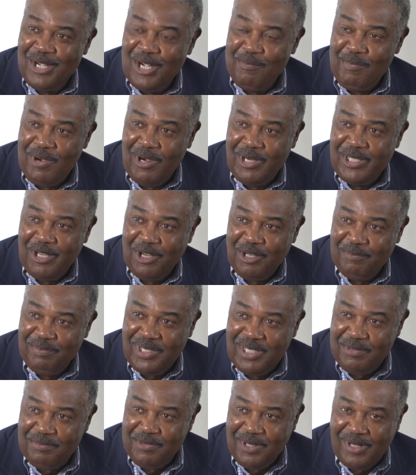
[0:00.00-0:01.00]
among young
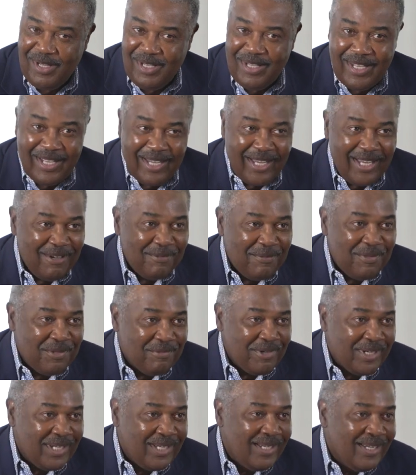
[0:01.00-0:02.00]
people. I have
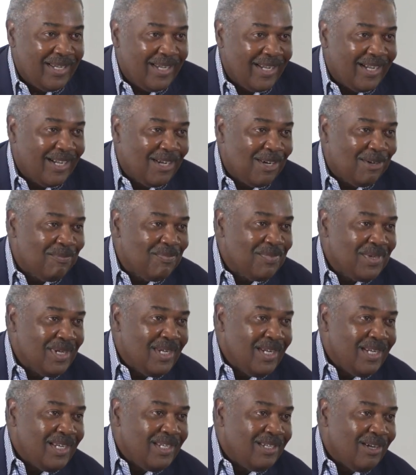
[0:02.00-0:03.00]
3
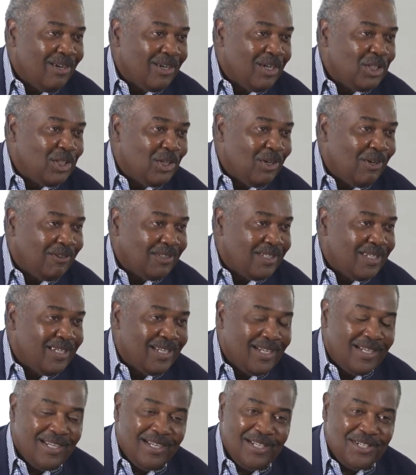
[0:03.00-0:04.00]
young adult
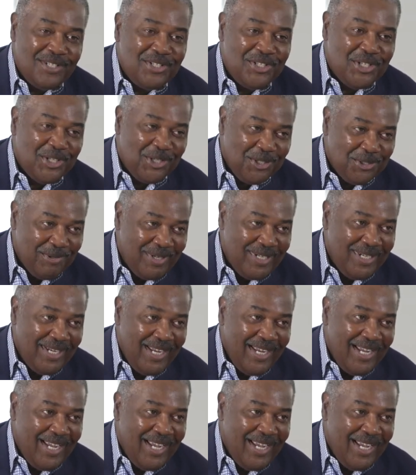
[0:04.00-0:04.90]
children.